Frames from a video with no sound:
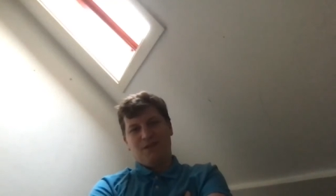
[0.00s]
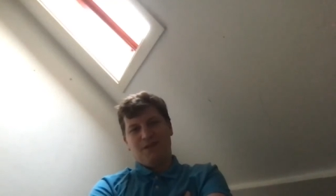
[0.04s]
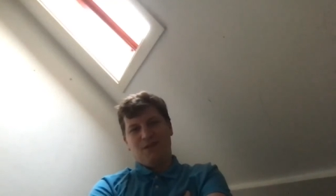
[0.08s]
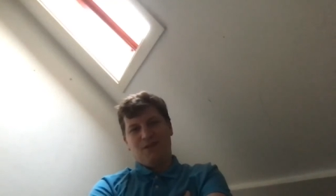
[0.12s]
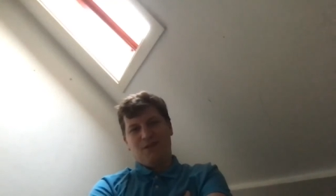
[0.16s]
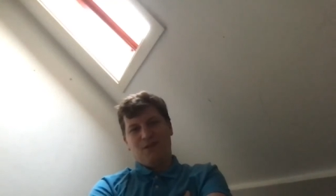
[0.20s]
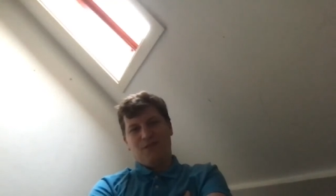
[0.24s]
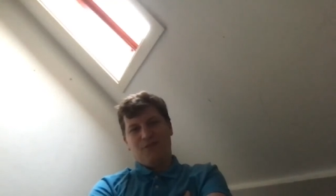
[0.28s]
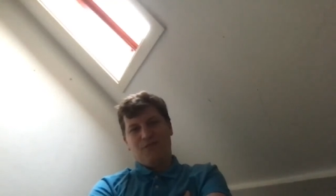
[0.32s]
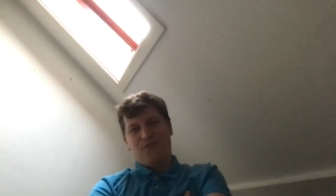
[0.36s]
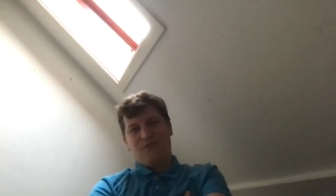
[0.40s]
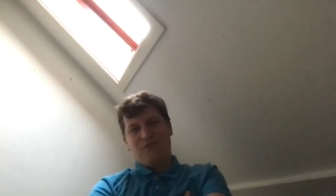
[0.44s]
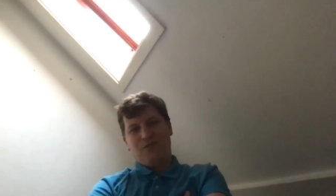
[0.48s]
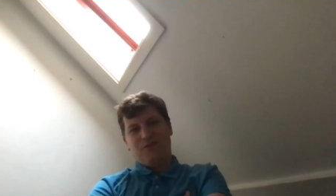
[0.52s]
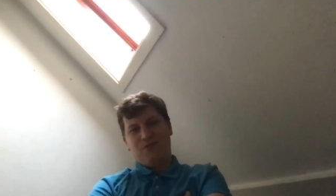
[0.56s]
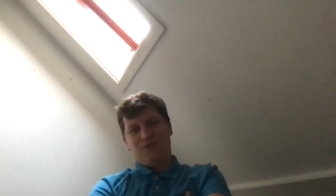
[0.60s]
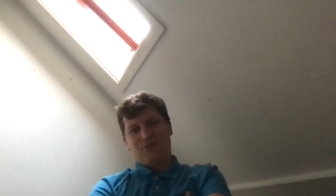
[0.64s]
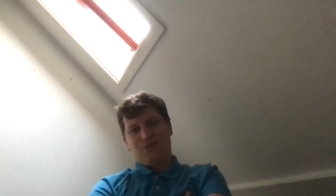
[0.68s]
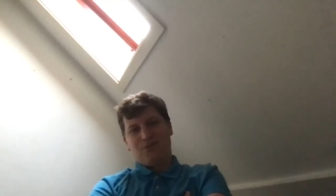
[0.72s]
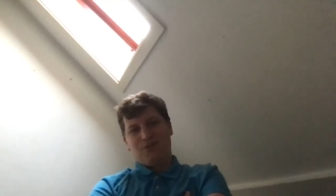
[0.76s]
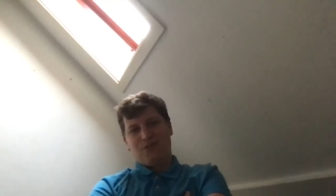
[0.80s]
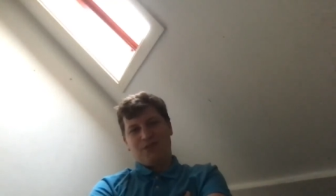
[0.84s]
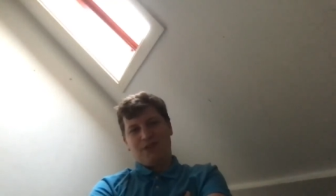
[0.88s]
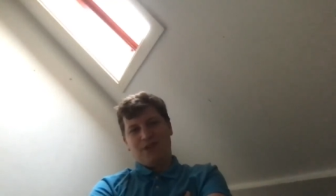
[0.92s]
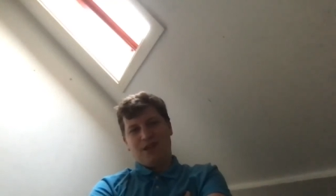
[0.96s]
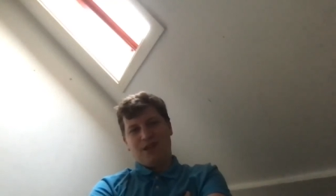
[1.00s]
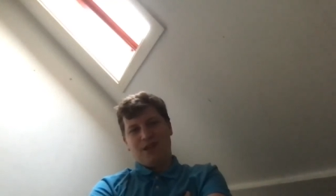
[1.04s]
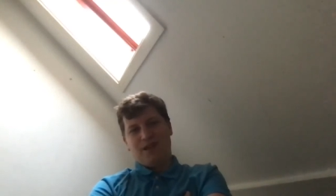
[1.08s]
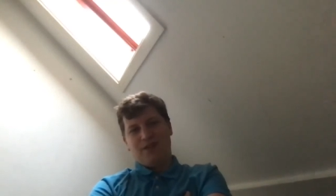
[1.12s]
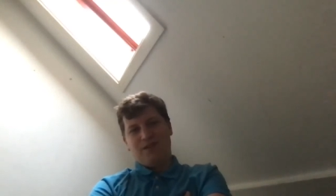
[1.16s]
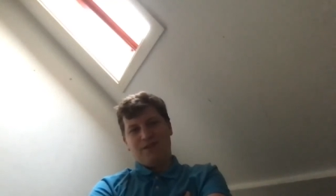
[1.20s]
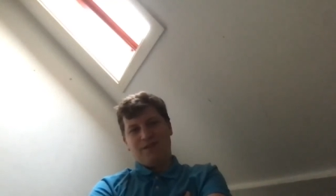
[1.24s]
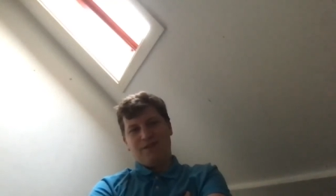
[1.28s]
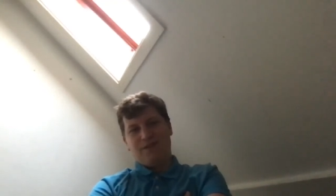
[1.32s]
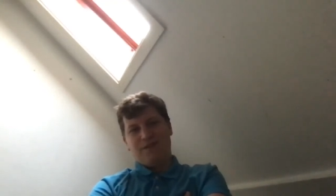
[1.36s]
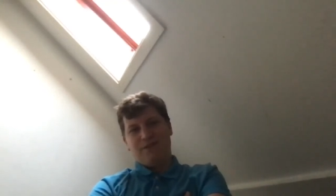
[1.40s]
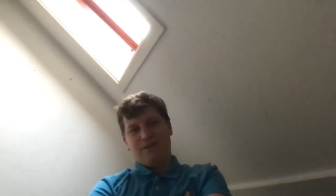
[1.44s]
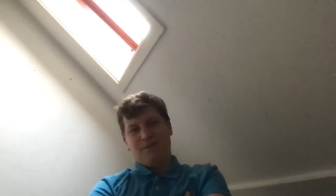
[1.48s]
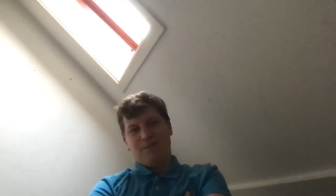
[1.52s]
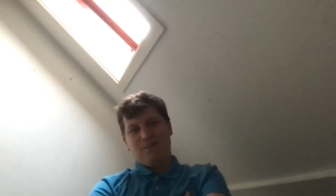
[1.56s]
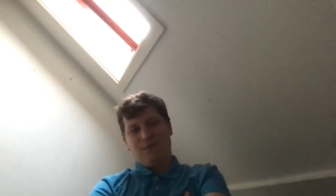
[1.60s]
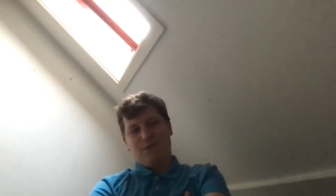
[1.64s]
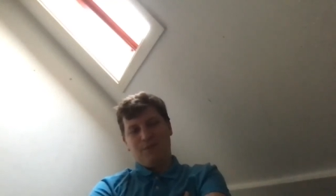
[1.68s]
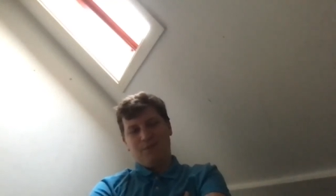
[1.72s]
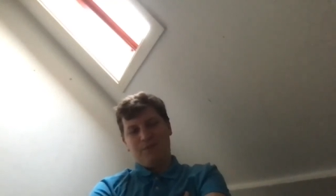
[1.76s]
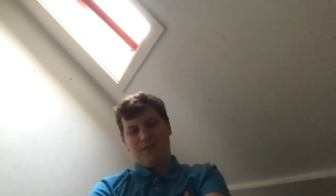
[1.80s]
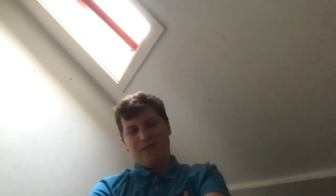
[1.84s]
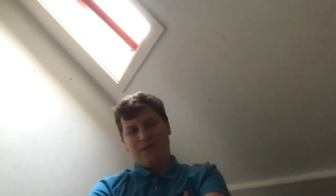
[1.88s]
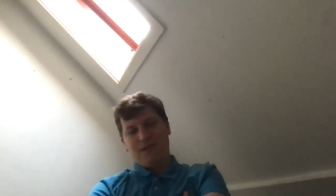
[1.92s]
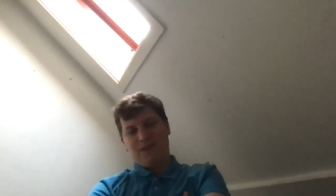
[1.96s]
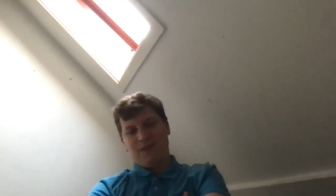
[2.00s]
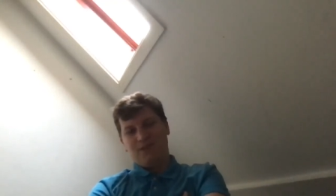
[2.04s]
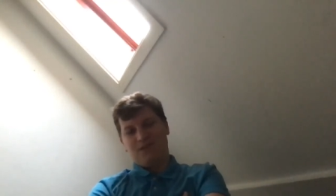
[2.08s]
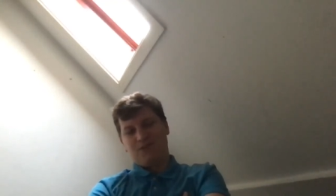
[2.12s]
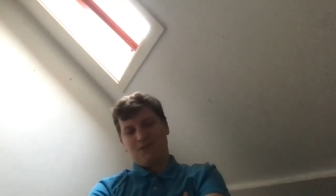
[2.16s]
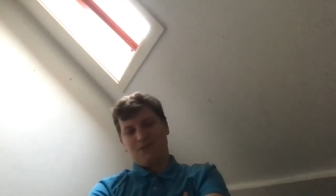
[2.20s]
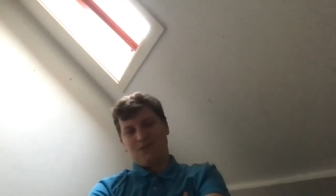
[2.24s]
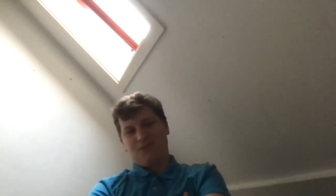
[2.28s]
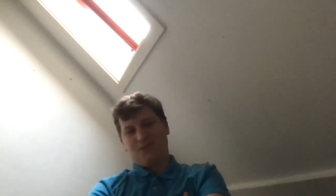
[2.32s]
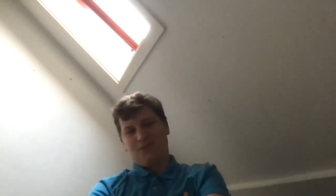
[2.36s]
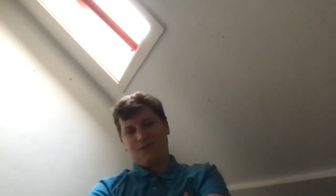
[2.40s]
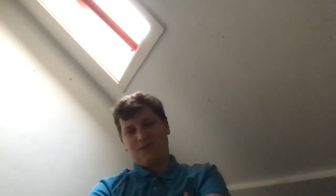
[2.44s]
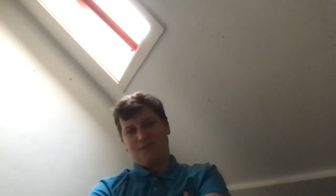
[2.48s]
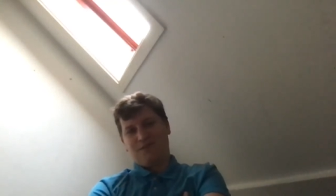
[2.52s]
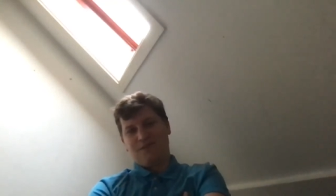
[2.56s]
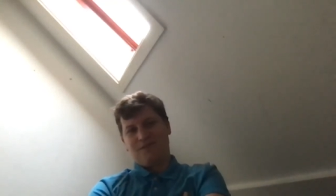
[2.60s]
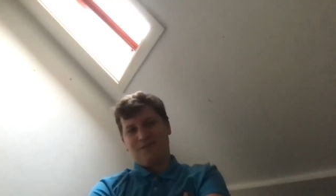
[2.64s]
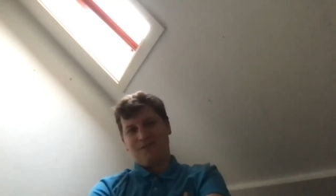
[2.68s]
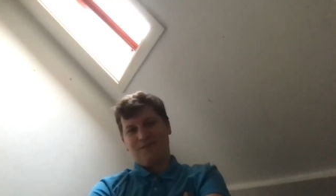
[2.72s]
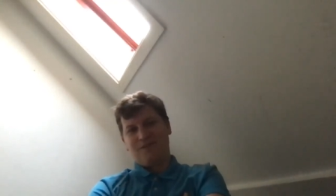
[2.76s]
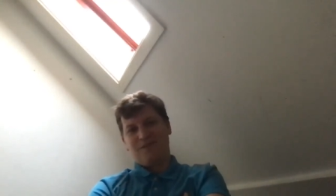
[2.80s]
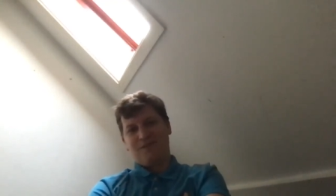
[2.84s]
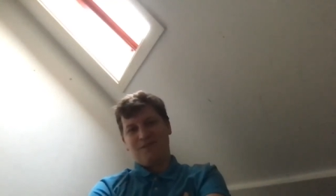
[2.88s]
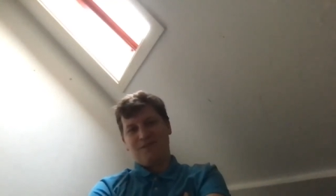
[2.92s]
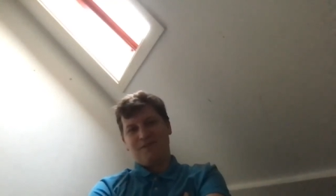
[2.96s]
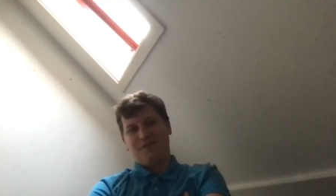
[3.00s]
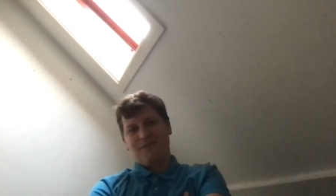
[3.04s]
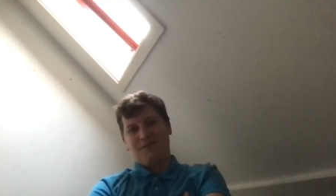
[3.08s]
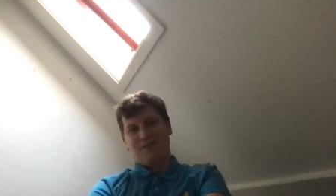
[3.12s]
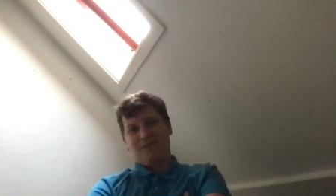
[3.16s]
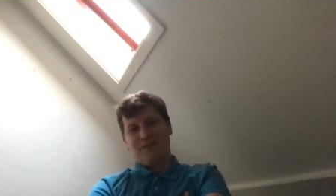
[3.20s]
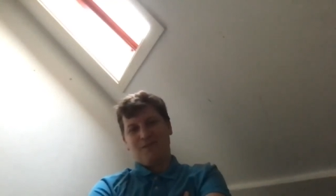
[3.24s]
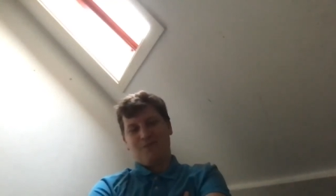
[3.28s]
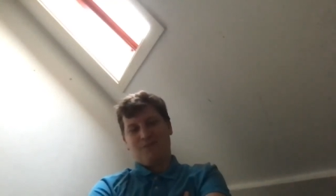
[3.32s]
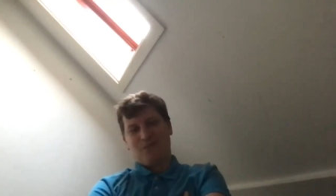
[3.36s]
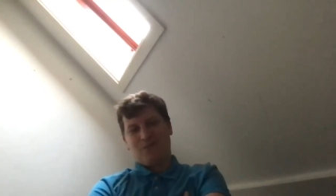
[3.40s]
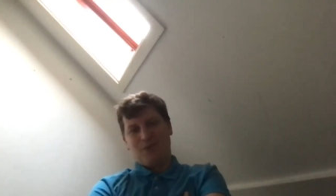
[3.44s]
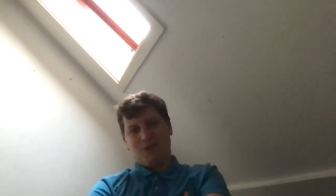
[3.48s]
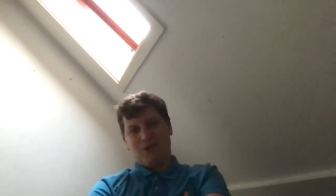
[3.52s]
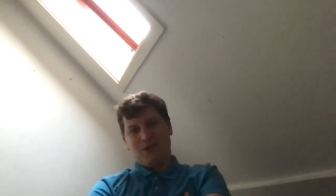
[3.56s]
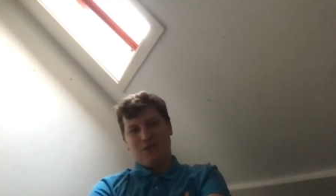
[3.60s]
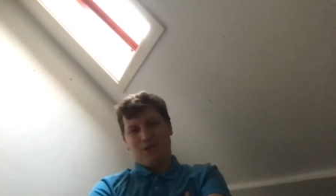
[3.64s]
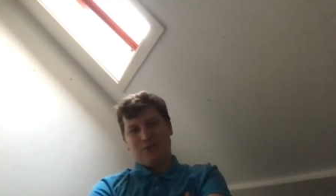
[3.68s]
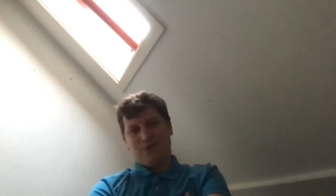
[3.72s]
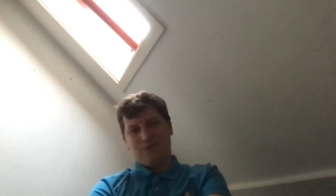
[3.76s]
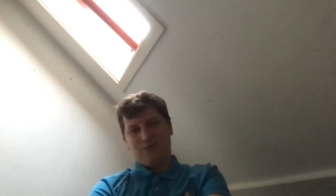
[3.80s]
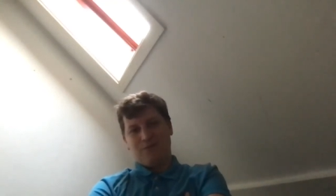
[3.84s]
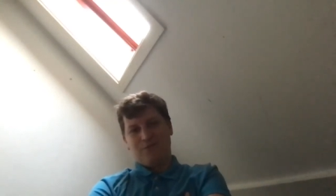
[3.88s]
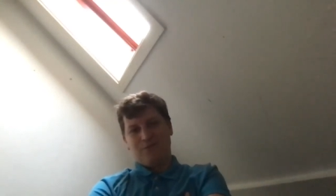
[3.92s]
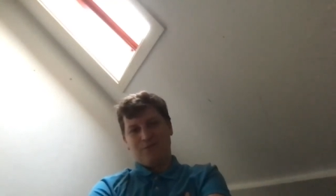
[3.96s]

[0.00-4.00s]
of vision and implementation for now?